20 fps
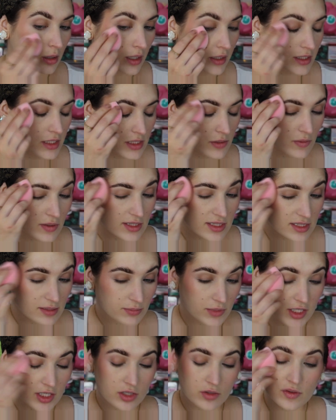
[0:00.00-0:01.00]
I just want
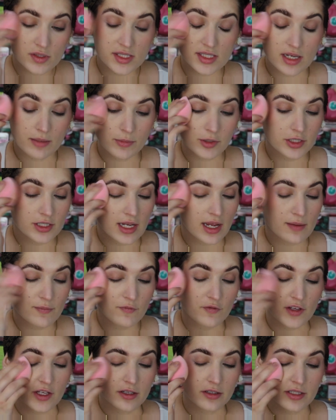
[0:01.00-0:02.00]
some cute summertime
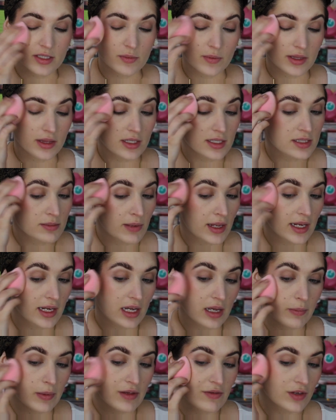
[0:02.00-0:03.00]
feels with this
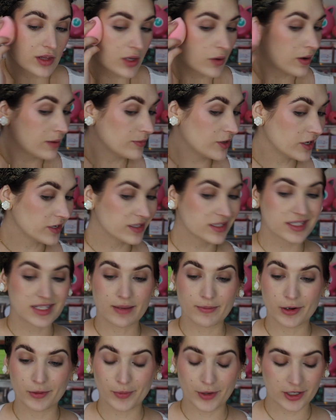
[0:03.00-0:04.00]
makeup, even though I'm not a
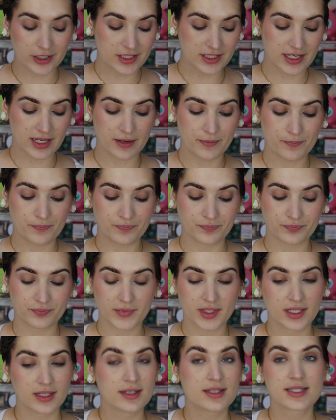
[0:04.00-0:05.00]
summer person.
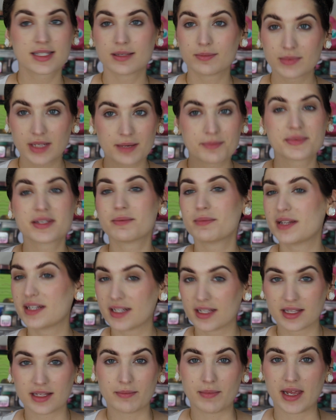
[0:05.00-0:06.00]
Sometimes I'm
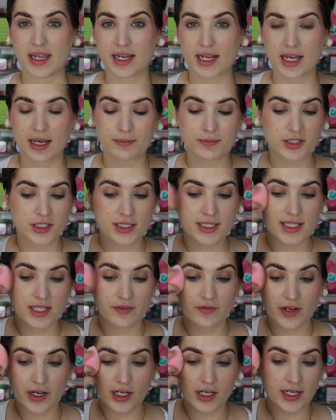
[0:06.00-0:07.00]
into the makeup, just
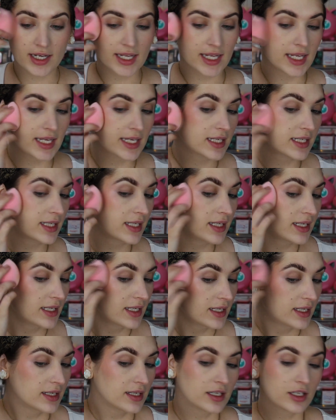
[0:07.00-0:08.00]
the very
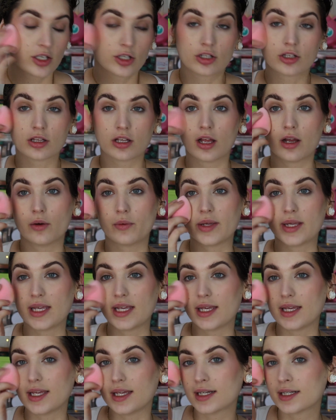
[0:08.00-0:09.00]

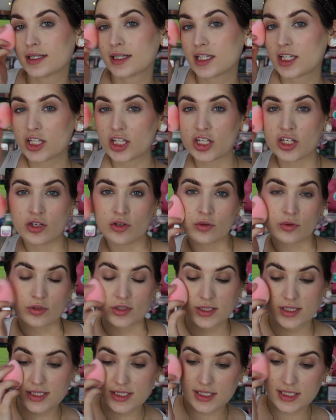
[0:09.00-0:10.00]
glowy,
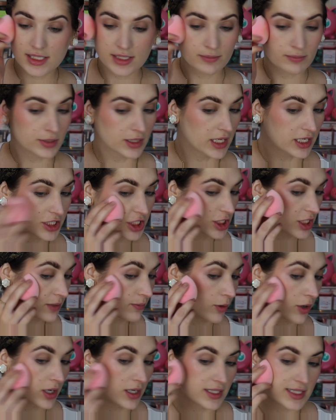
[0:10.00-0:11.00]
cute, blushy,
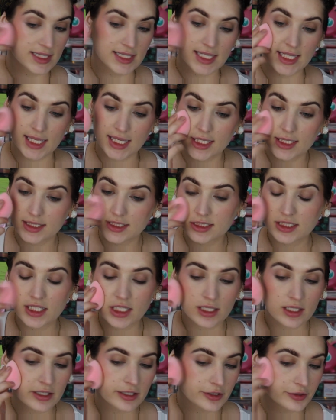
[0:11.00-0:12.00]
bronzy,
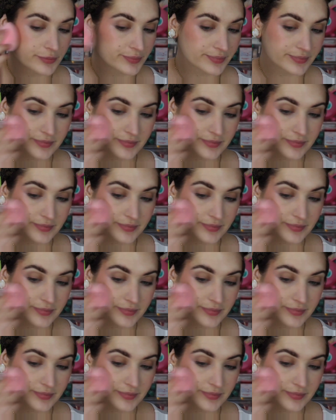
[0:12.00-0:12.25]
you know.